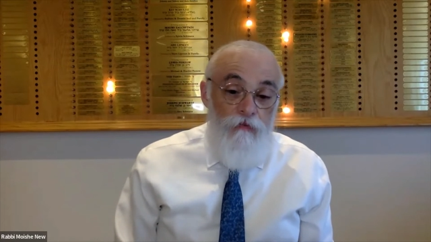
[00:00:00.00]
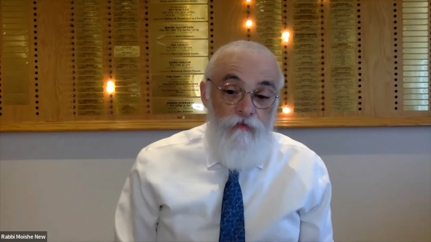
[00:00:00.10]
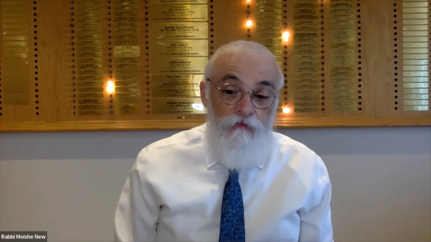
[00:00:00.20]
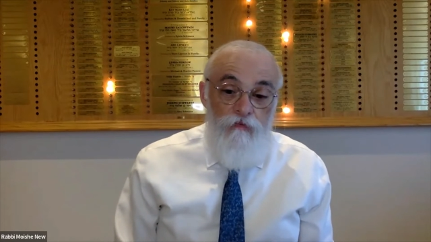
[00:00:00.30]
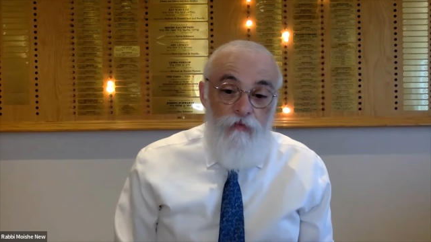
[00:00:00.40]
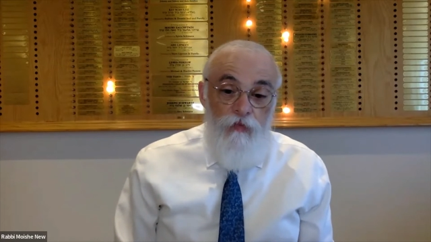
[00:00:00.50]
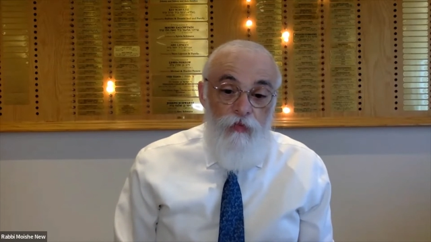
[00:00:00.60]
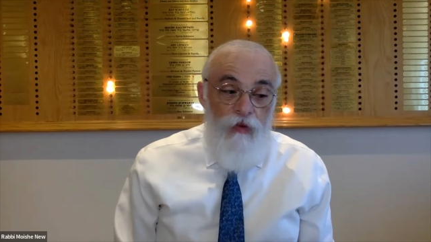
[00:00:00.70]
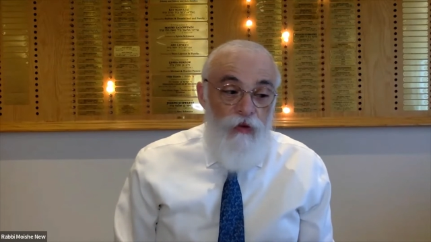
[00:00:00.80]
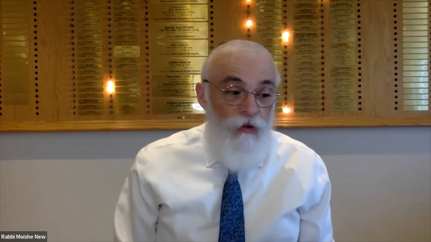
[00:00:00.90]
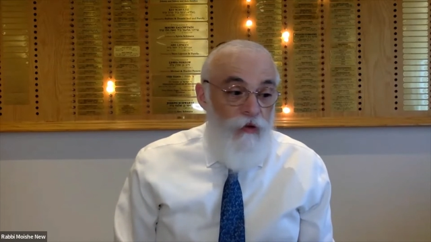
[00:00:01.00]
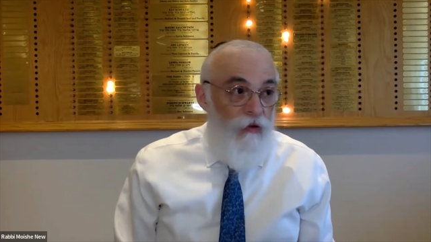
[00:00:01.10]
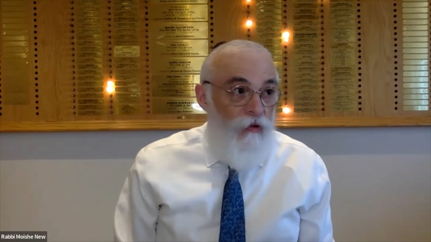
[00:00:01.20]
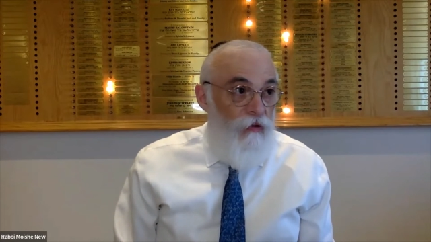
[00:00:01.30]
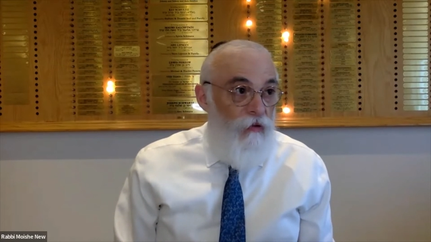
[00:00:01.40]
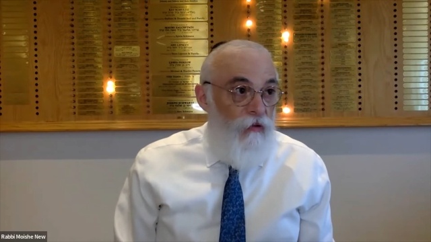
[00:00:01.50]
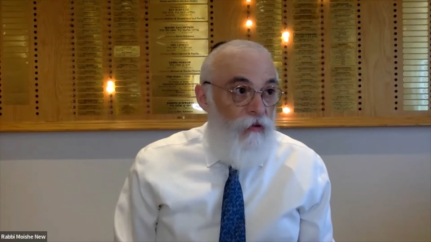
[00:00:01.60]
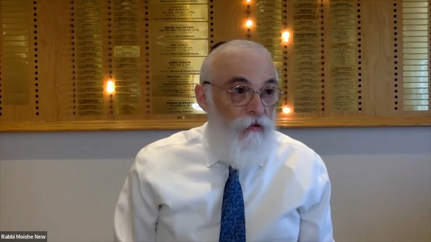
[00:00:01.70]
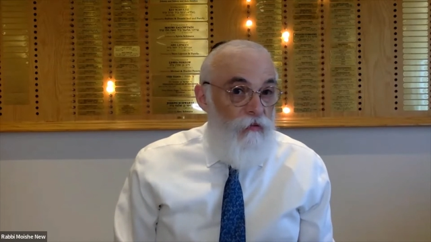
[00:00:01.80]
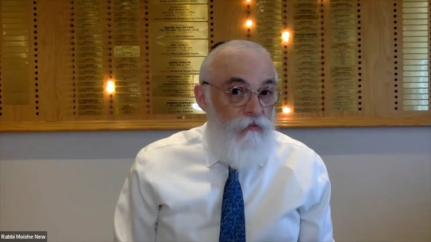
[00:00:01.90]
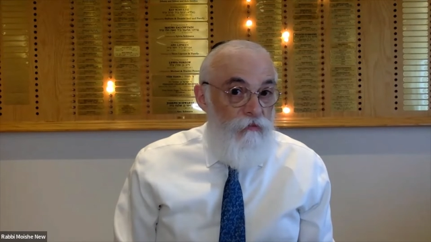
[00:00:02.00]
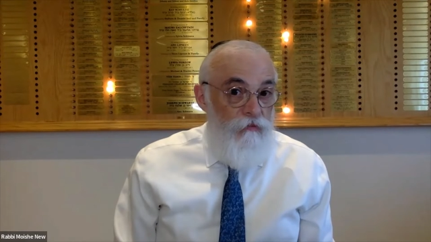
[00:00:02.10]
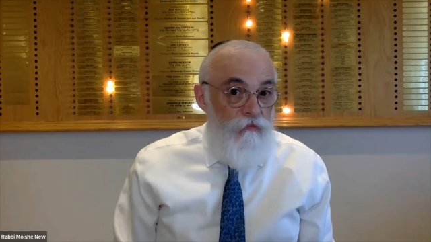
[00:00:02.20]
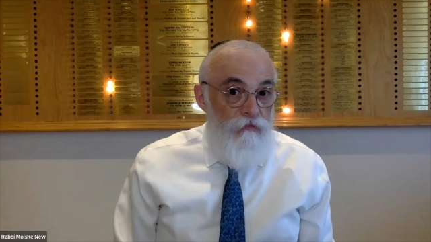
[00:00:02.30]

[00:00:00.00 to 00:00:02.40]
Nobody speaks.